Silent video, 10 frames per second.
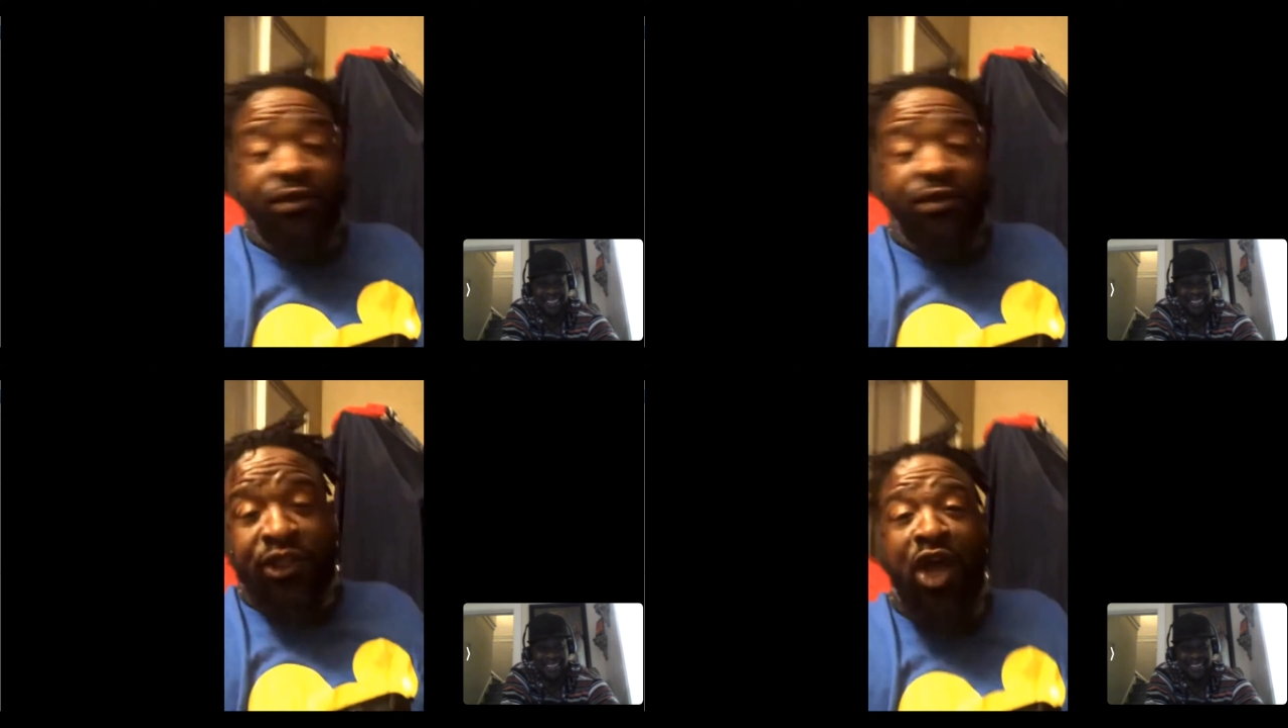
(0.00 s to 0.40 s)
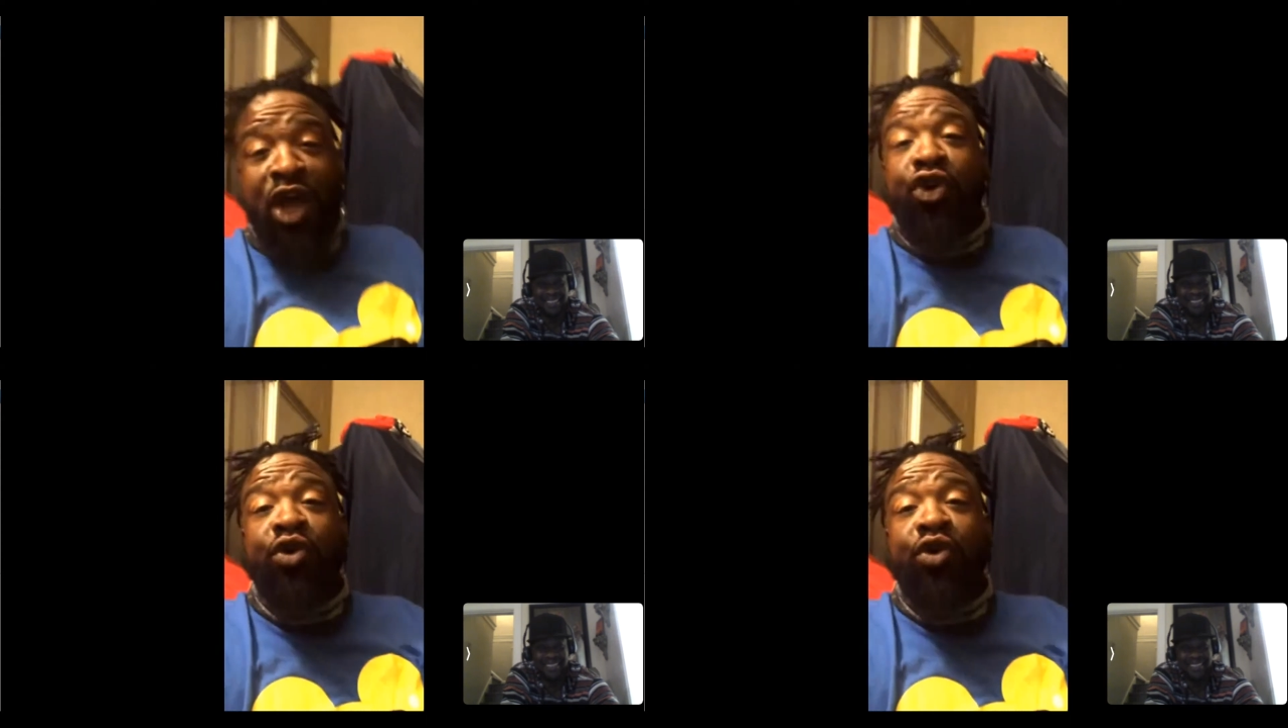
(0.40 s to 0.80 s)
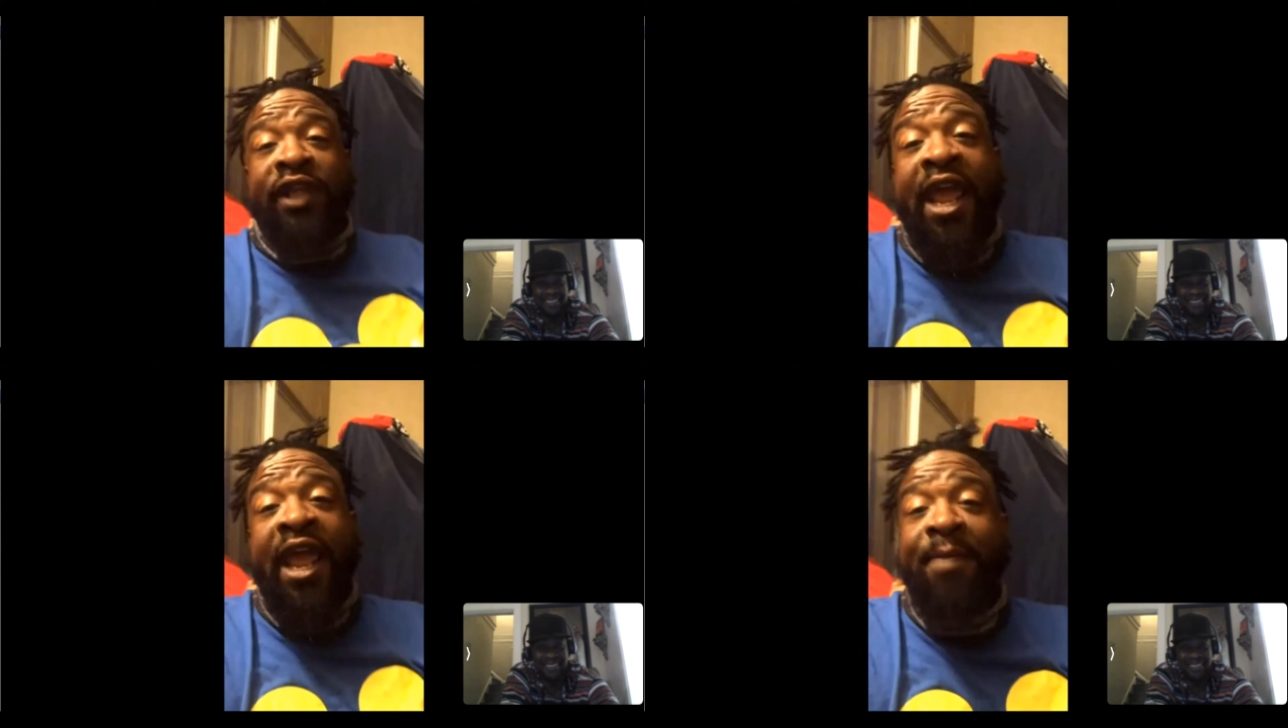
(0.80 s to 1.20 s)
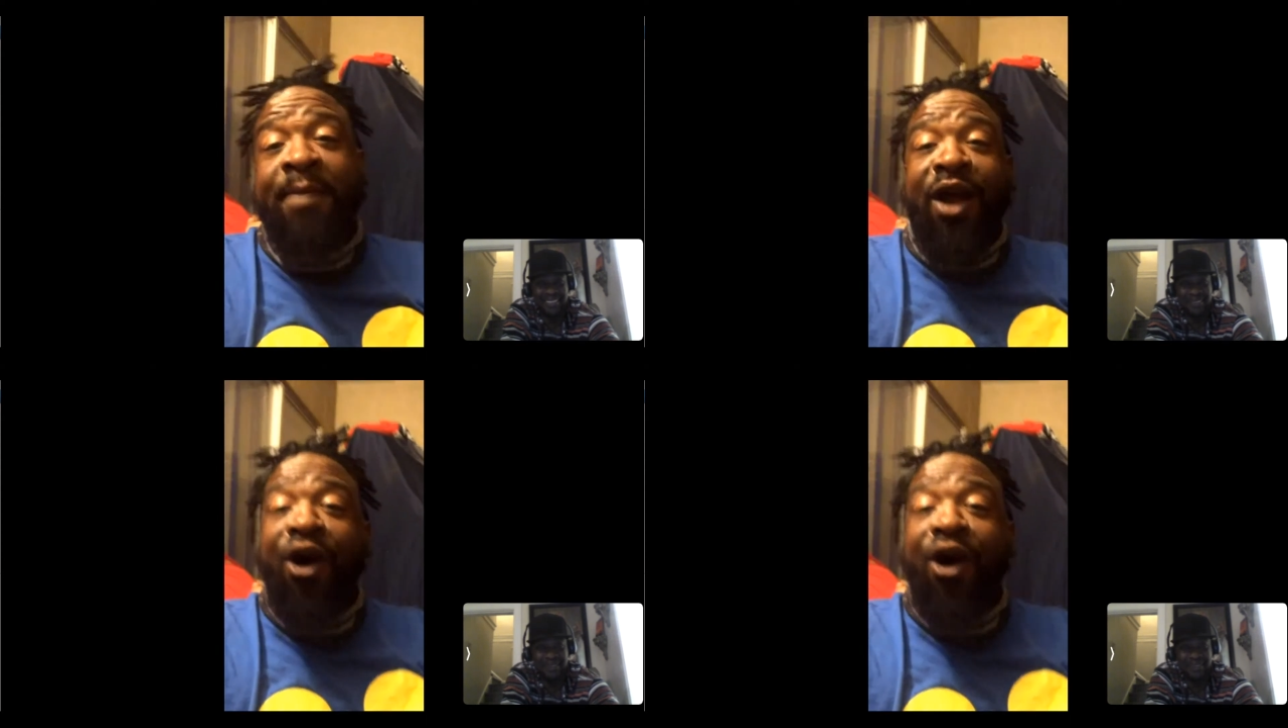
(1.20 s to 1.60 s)
Another group came out
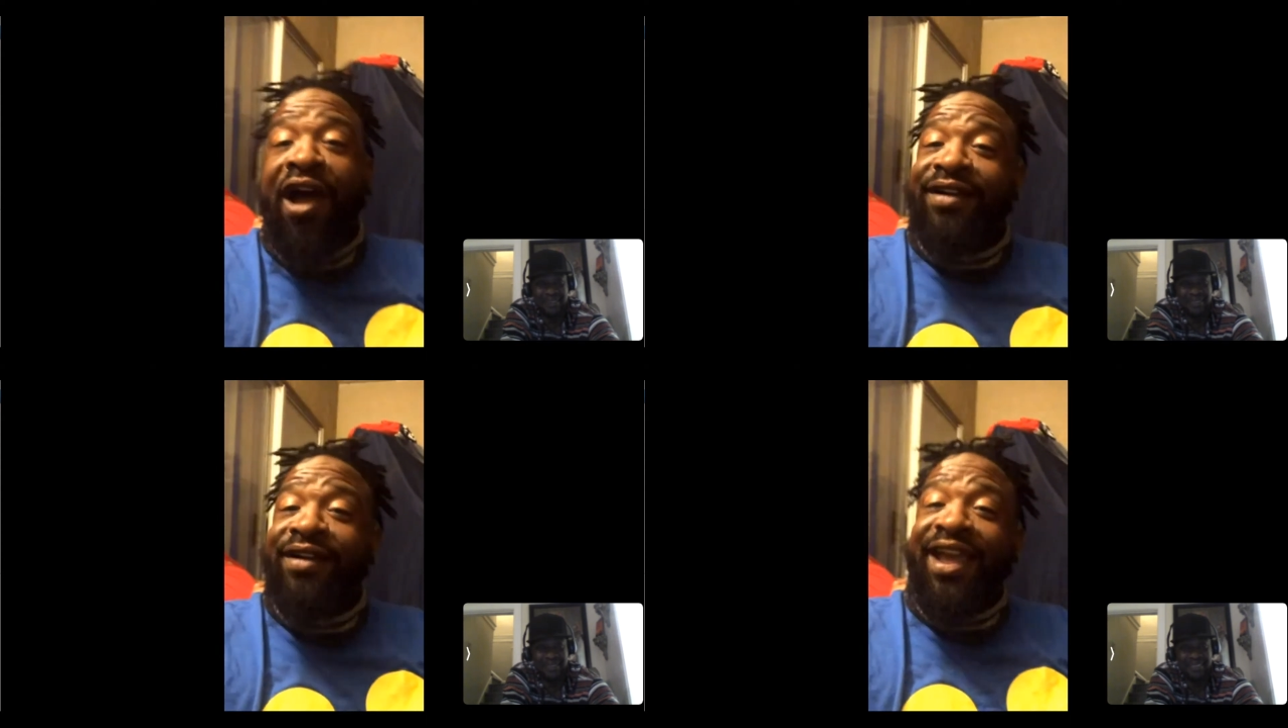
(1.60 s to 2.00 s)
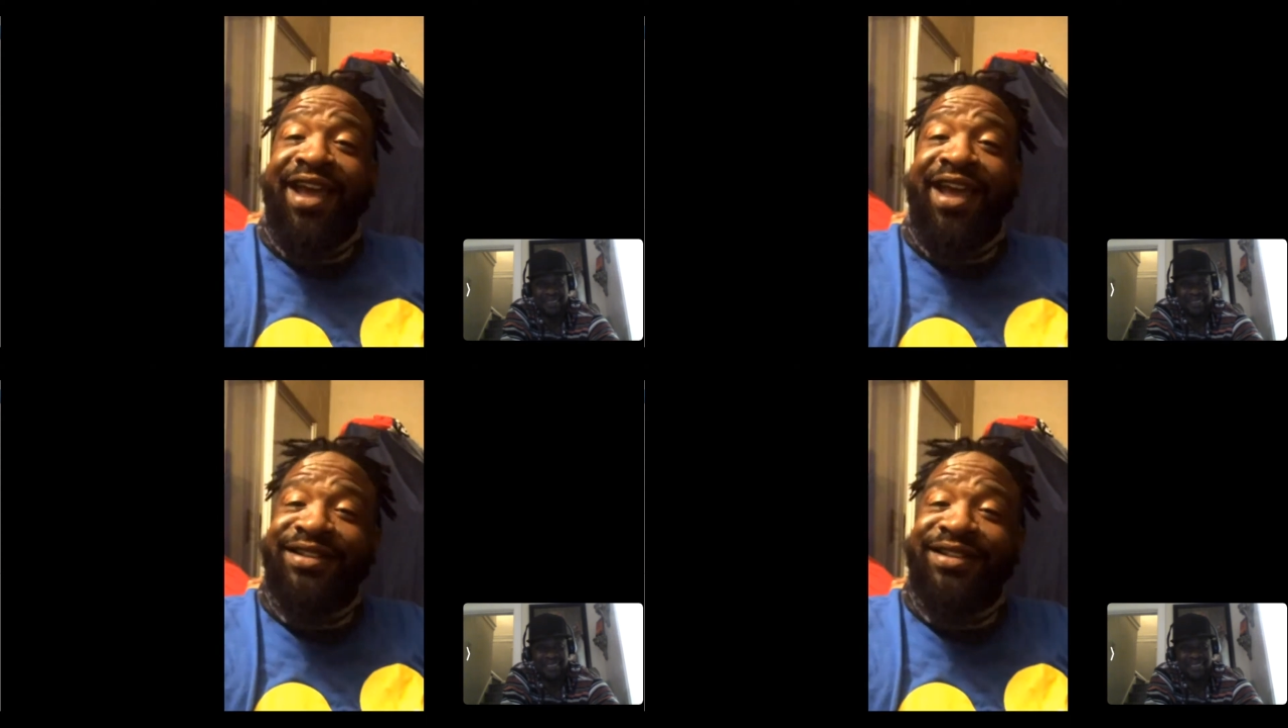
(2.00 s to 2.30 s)
called Outkast.